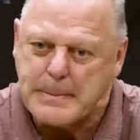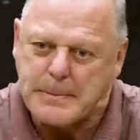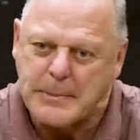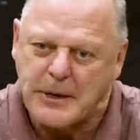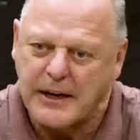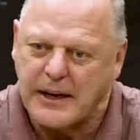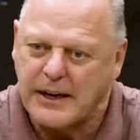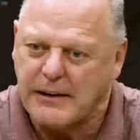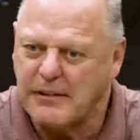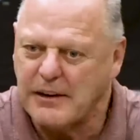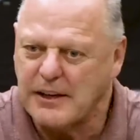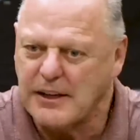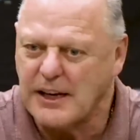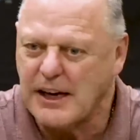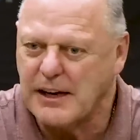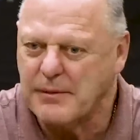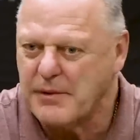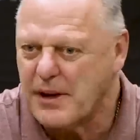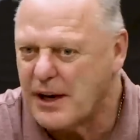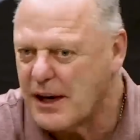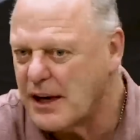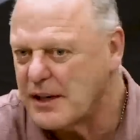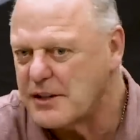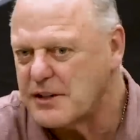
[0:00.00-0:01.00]
but every time
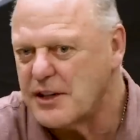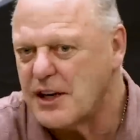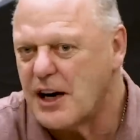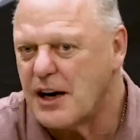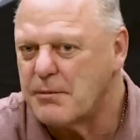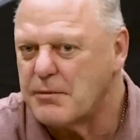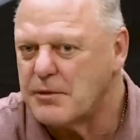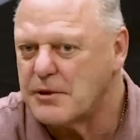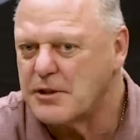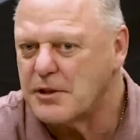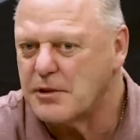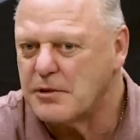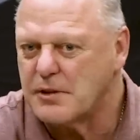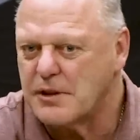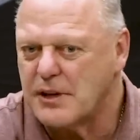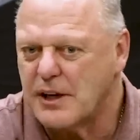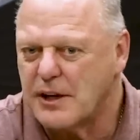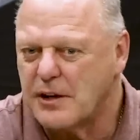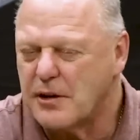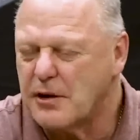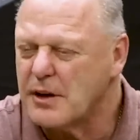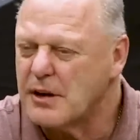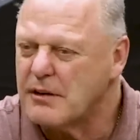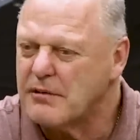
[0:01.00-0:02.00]
they got the opportunity,
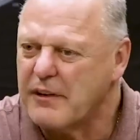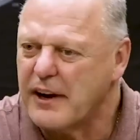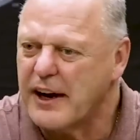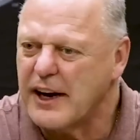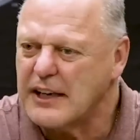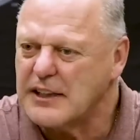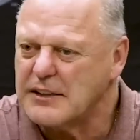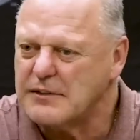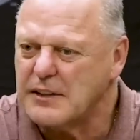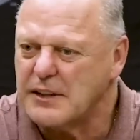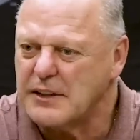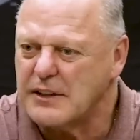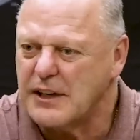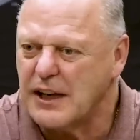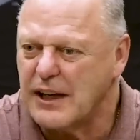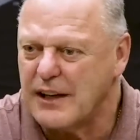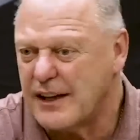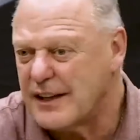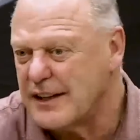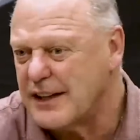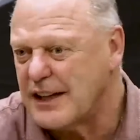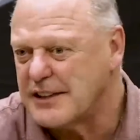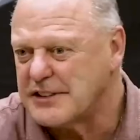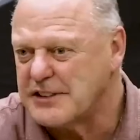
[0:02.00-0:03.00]
they took advantage of it. And I
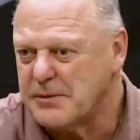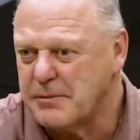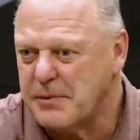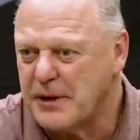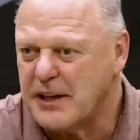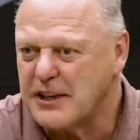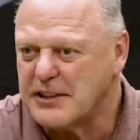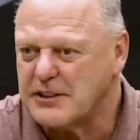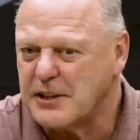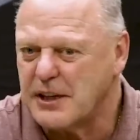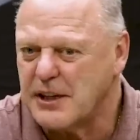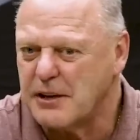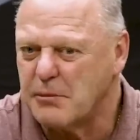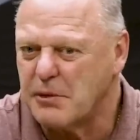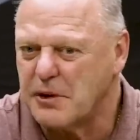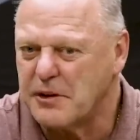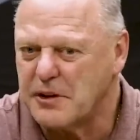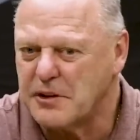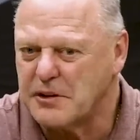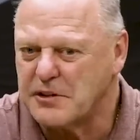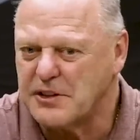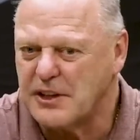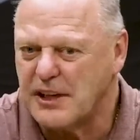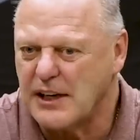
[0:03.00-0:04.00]
think that's the biggest thing with
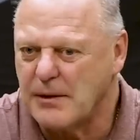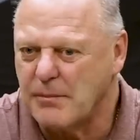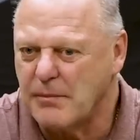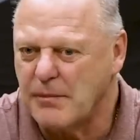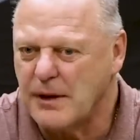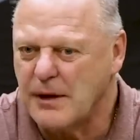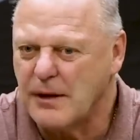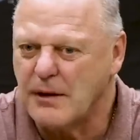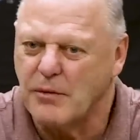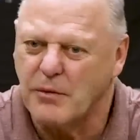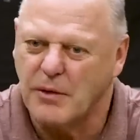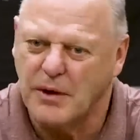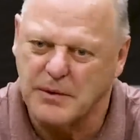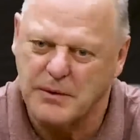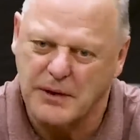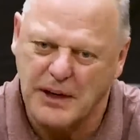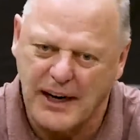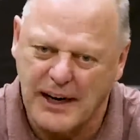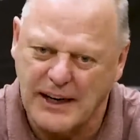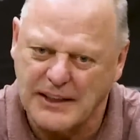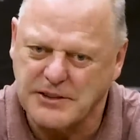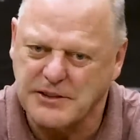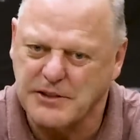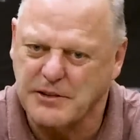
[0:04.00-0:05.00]
our team. When
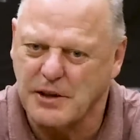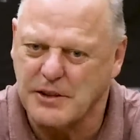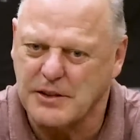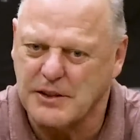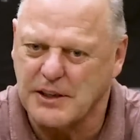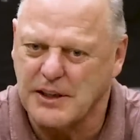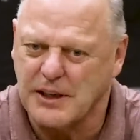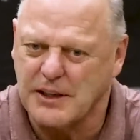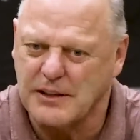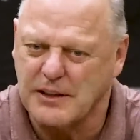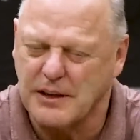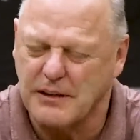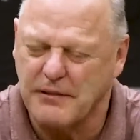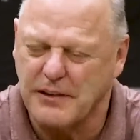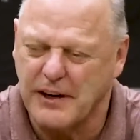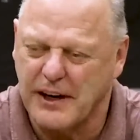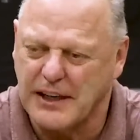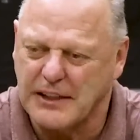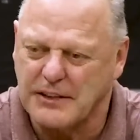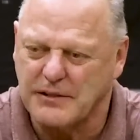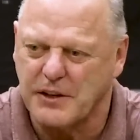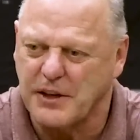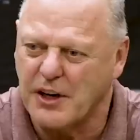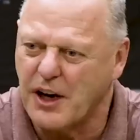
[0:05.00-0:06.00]
guys took the
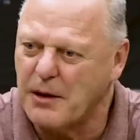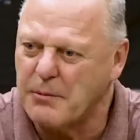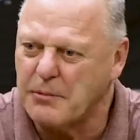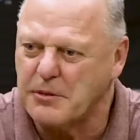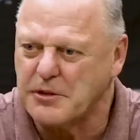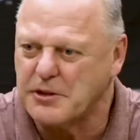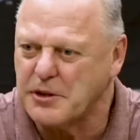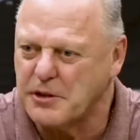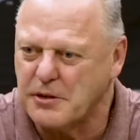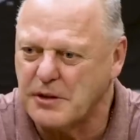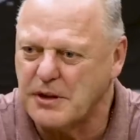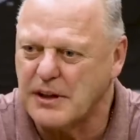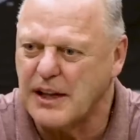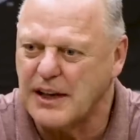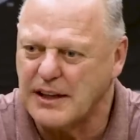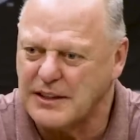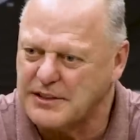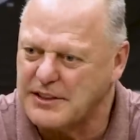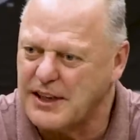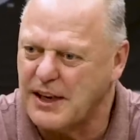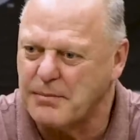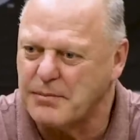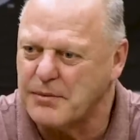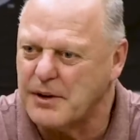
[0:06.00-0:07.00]
advantage of an opportunity, they
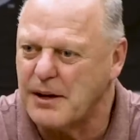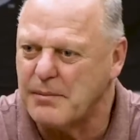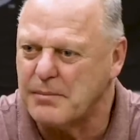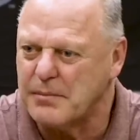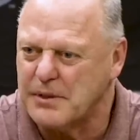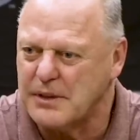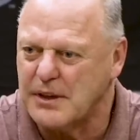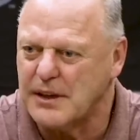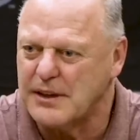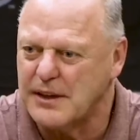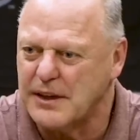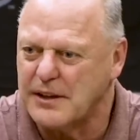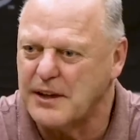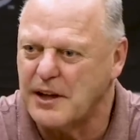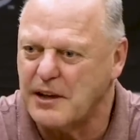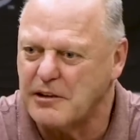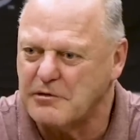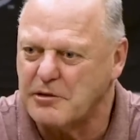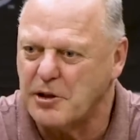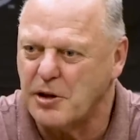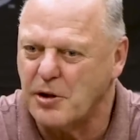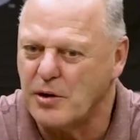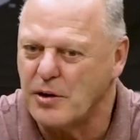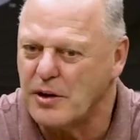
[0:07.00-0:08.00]
stepped up and they did
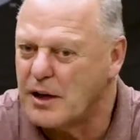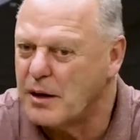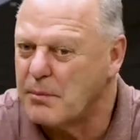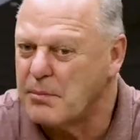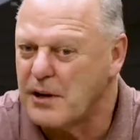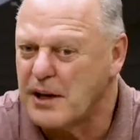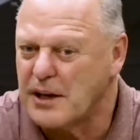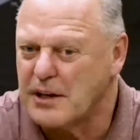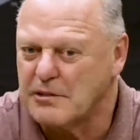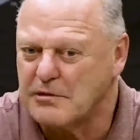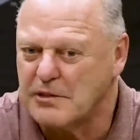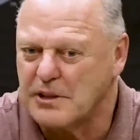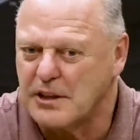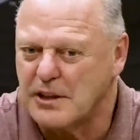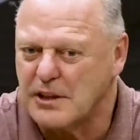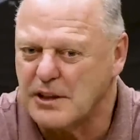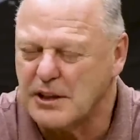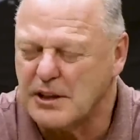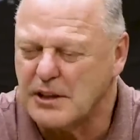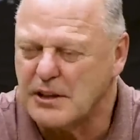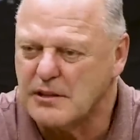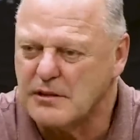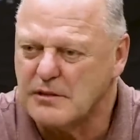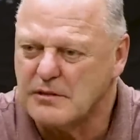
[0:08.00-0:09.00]
that role and they played it real
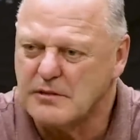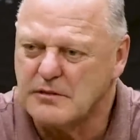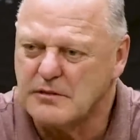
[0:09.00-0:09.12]
good.